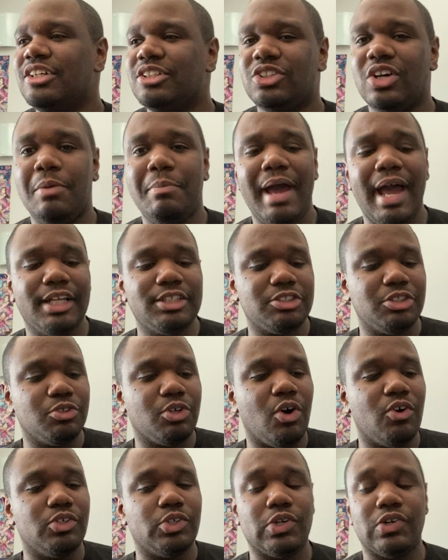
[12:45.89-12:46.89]
So imagine you
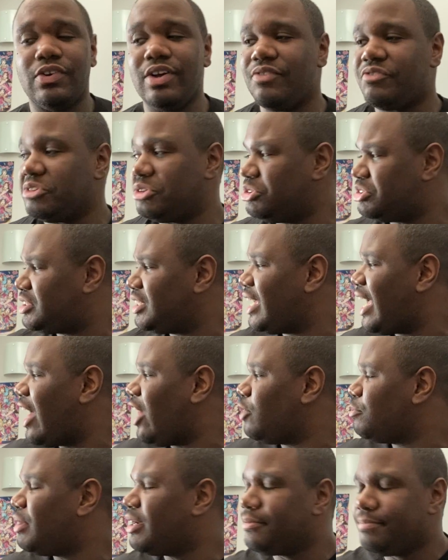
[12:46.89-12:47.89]
going to a river and you see
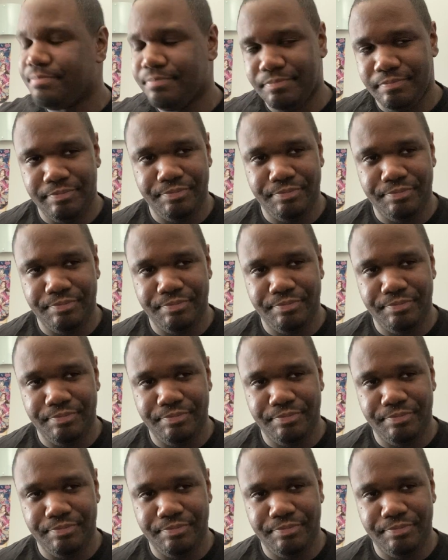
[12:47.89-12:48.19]
Elma.